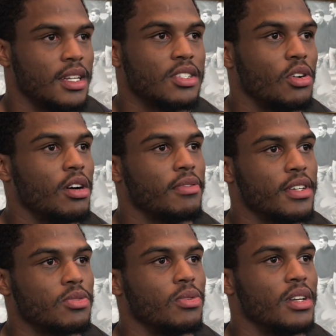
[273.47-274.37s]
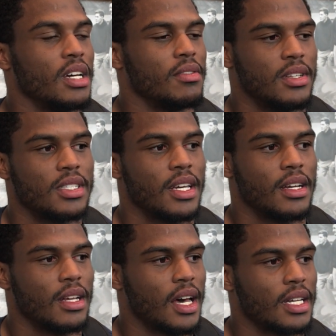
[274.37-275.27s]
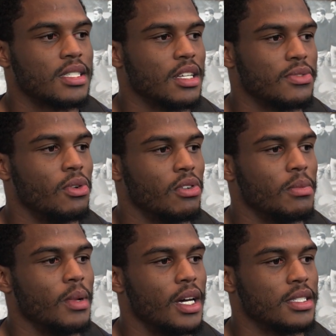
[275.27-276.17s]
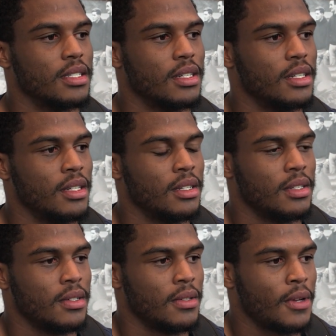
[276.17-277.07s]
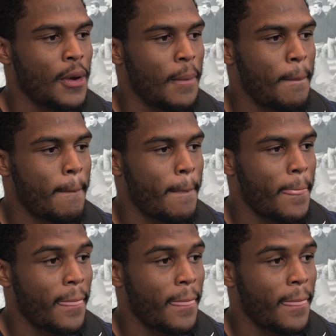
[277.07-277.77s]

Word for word: this offense will definitely take a lot of steps forward from last year. How they tested you?